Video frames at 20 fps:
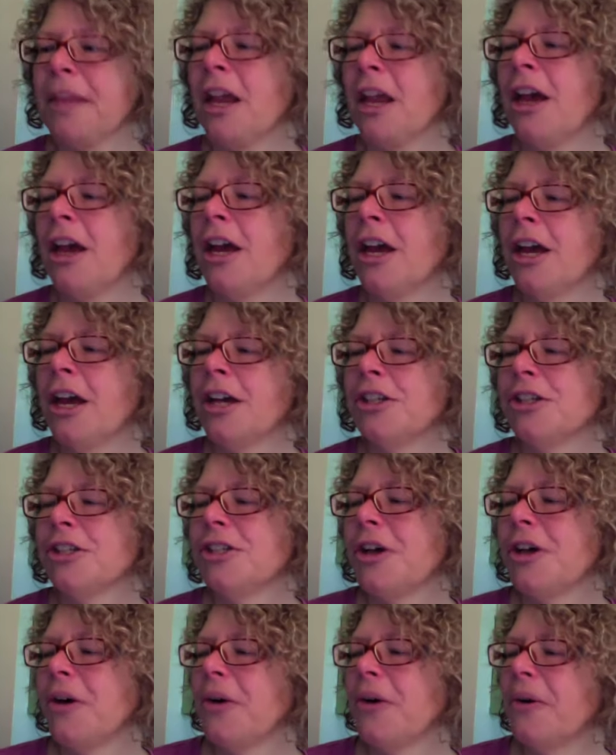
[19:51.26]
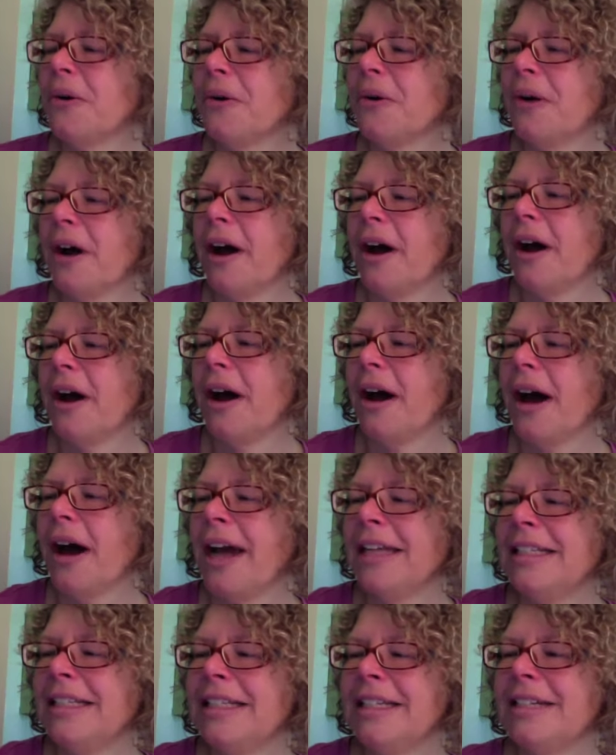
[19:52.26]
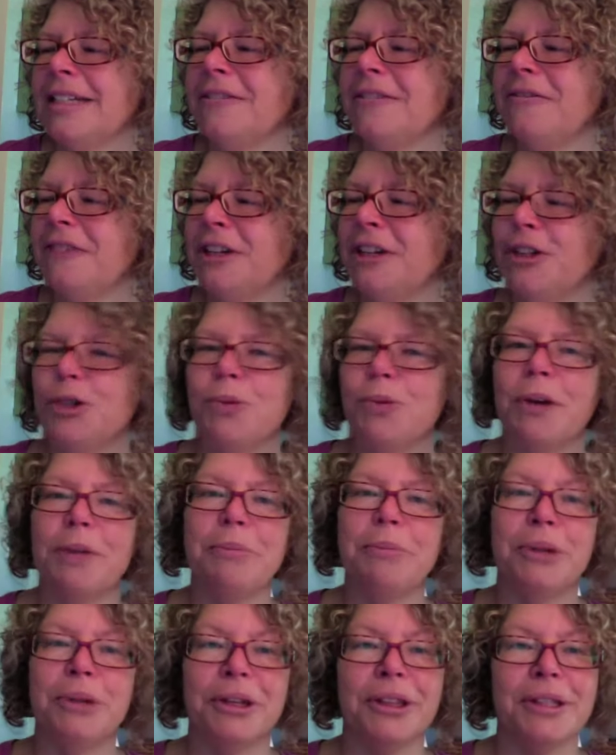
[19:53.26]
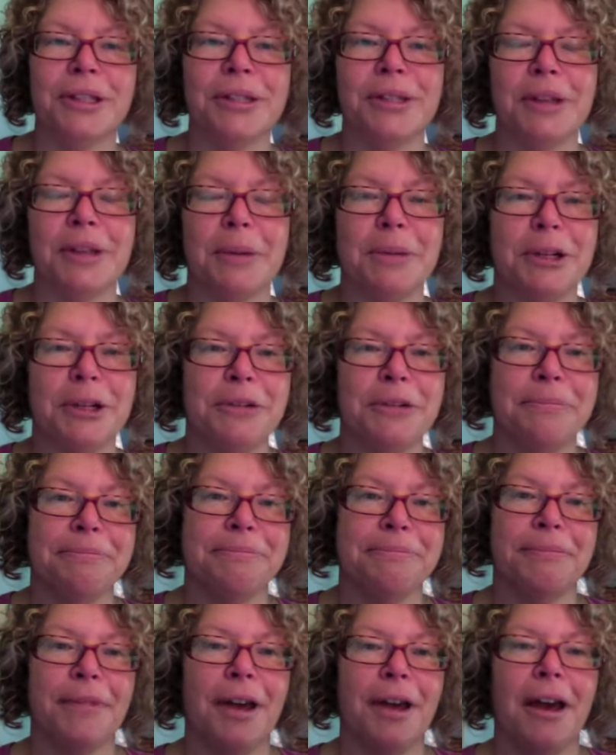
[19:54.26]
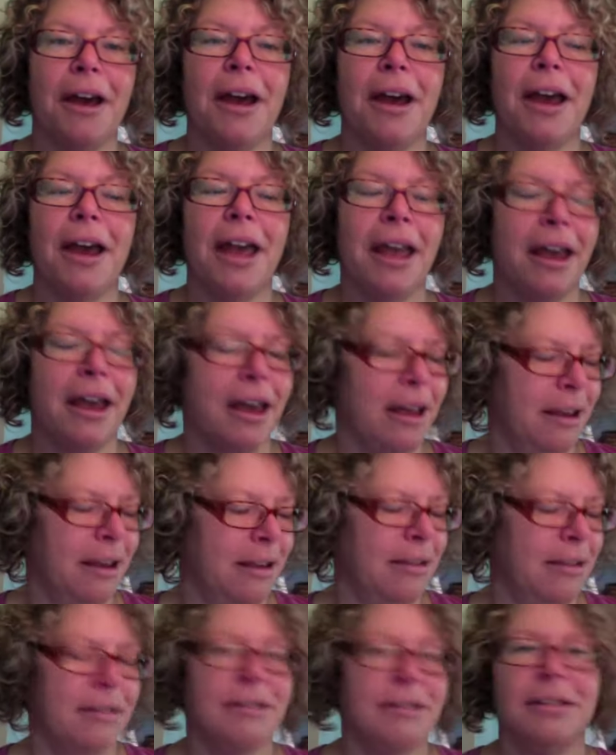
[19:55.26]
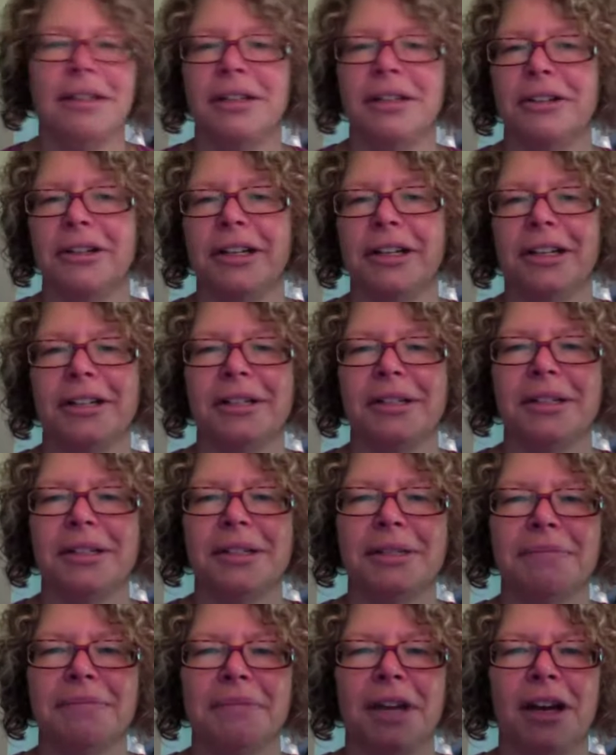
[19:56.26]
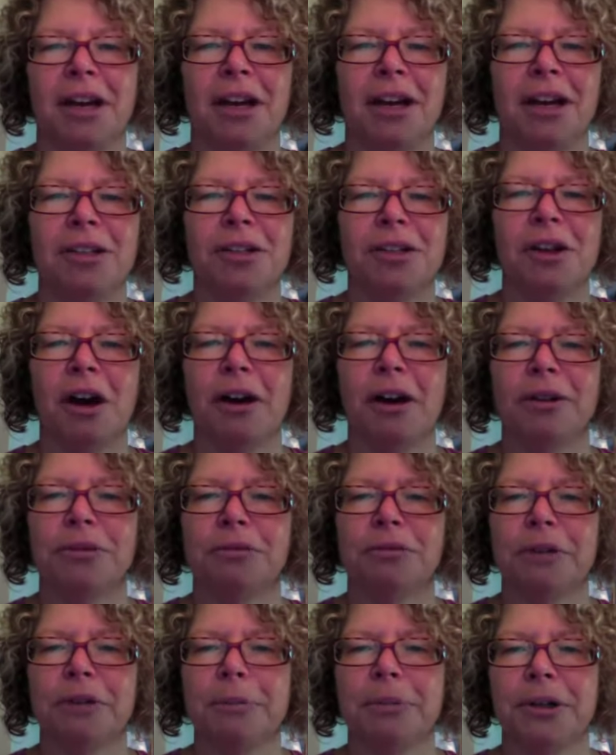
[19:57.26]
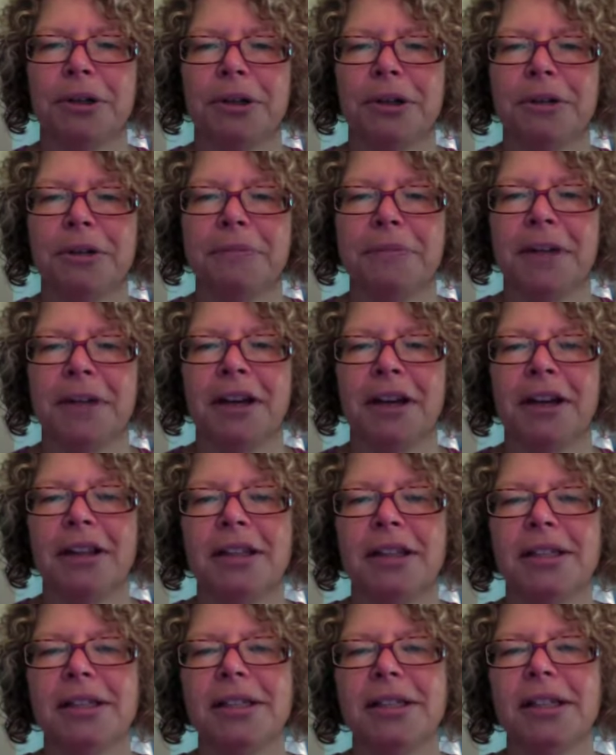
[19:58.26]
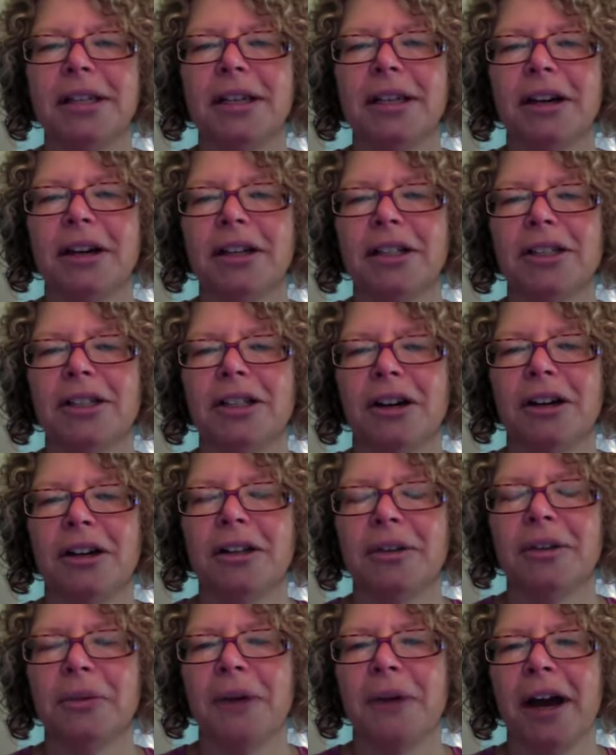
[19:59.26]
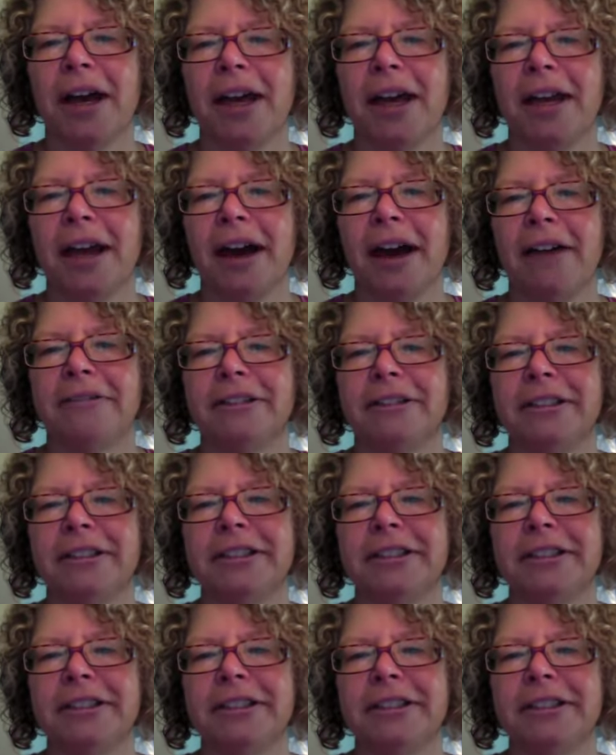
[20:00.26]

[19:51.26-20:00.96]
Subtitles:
So I did finish one book this summer, And here it is. It's called Ripper. This is a young adult YA novel,